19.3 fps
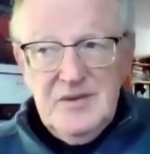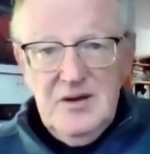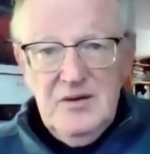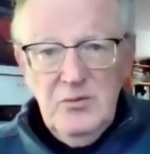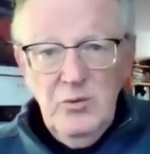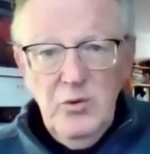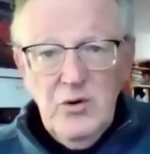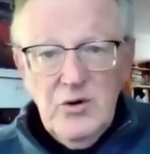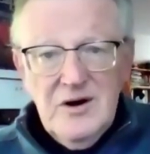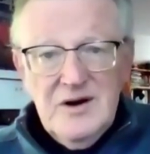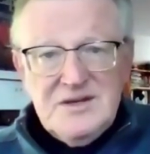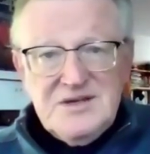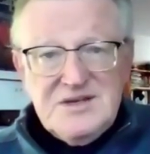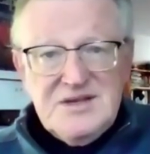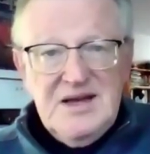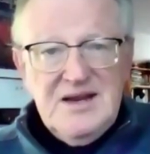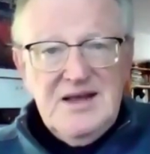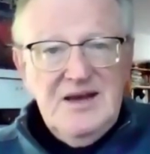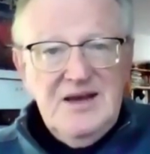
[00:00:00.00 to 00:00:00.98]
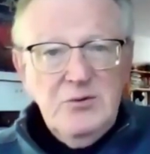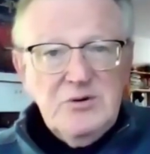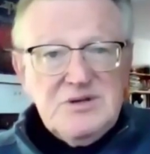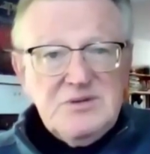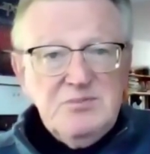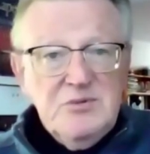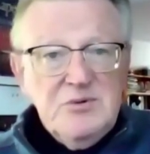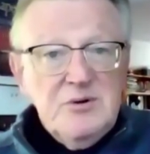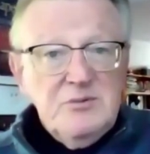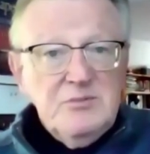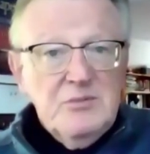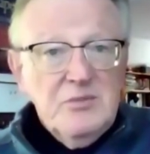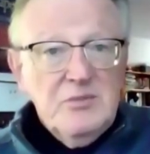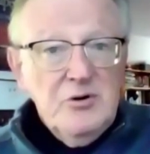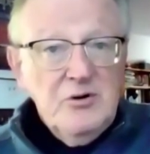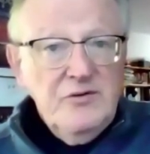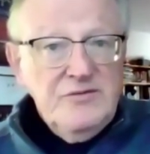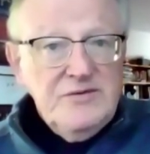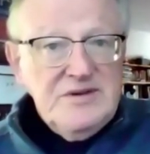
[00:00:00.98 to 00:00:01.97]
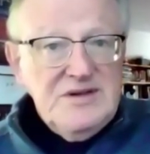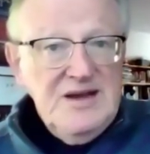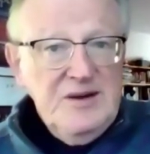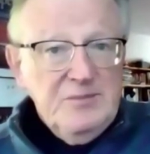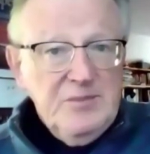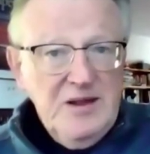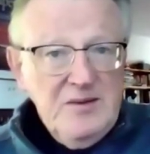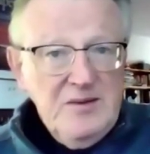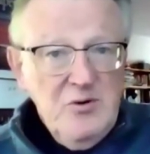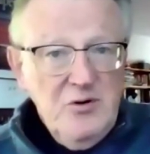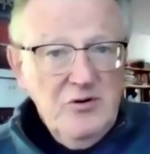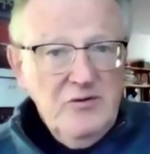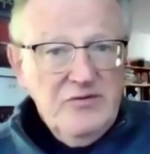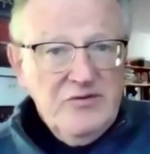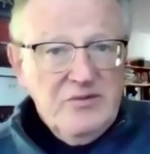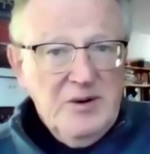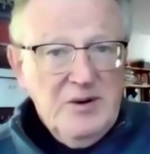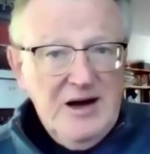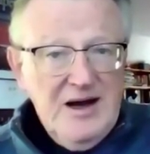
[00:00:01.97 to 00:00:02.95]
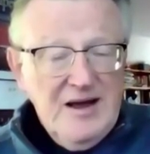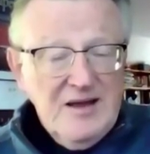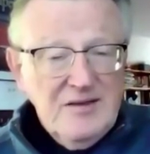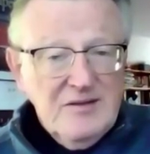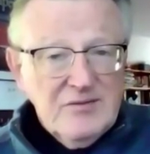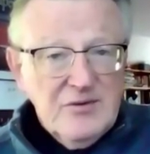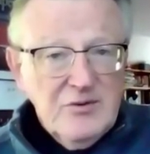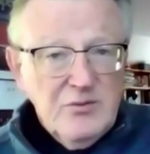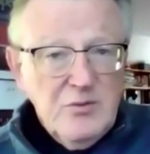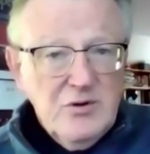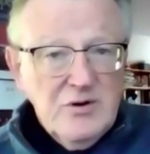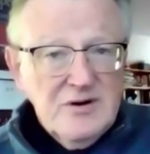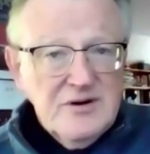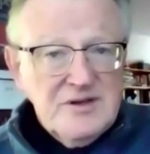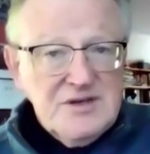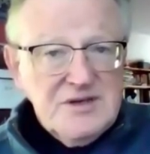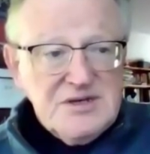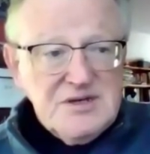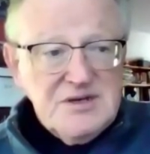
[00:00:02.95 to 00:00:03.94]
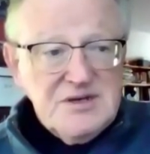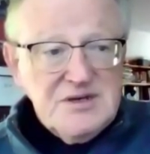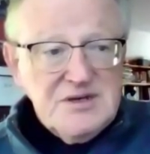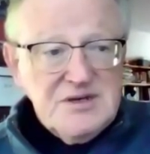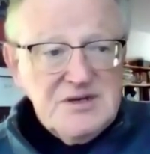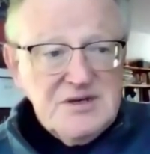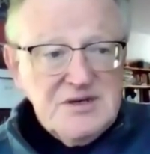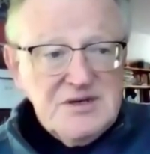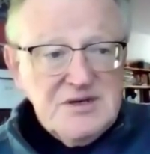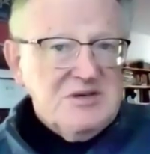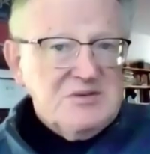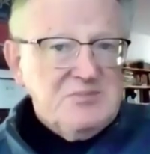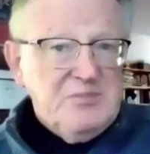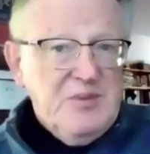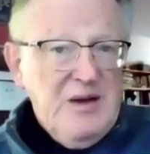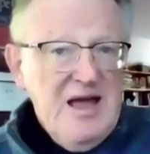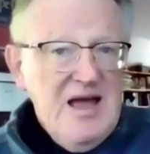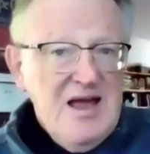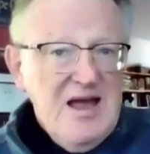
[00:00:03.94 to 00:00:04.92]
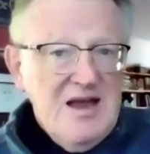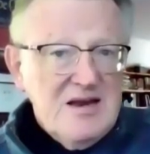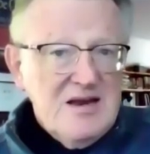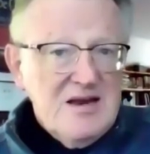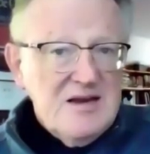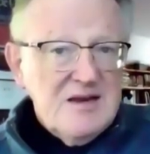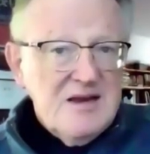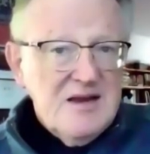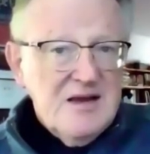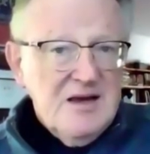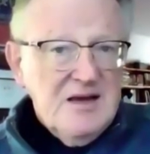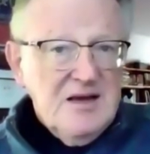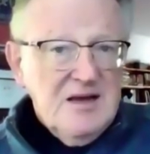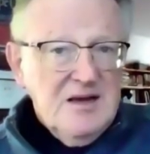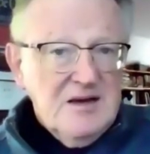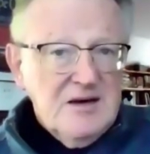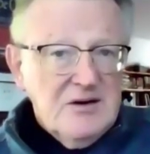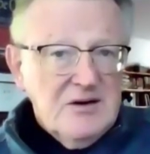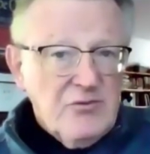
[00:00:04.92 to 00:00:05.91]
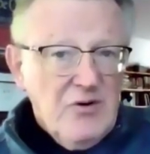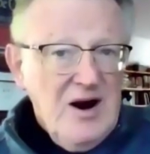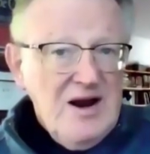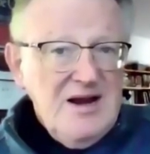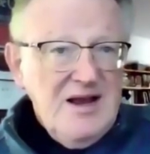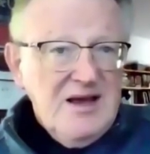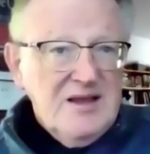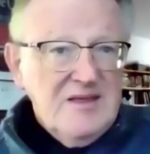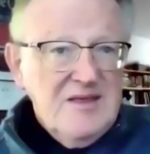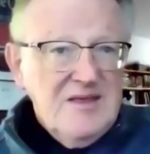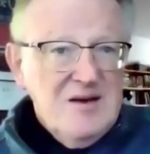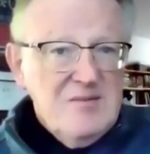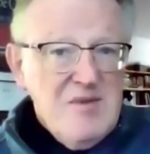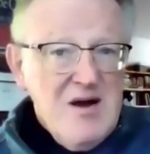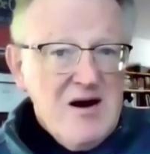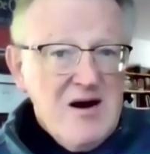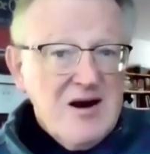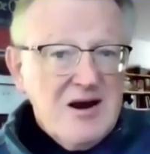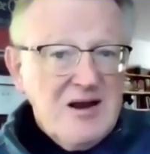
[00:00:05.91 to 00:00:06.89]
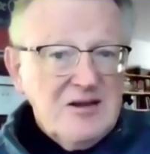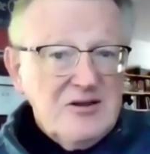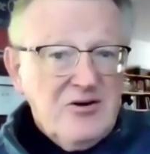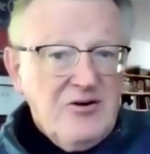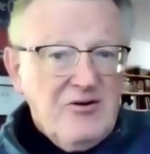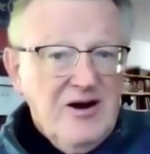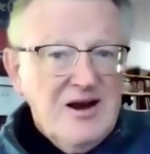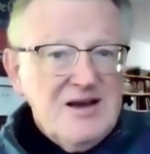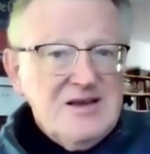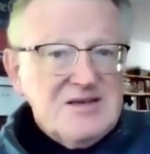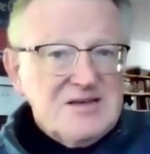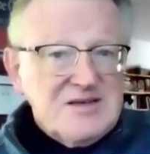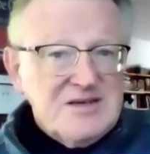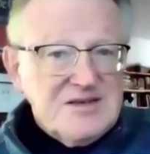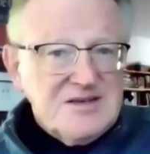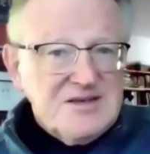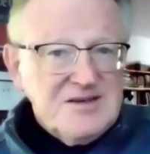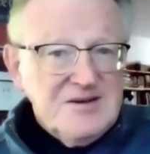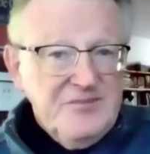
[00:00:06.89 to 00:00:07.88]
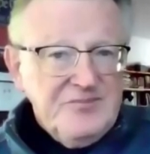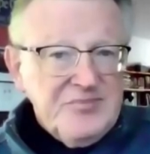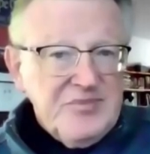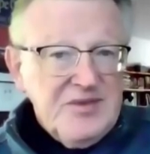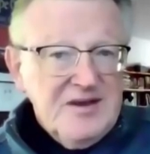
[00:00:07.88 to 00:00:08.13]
words that he was moved, moved, deeply moved by the words of Thomas Paine writing in the American Crisis.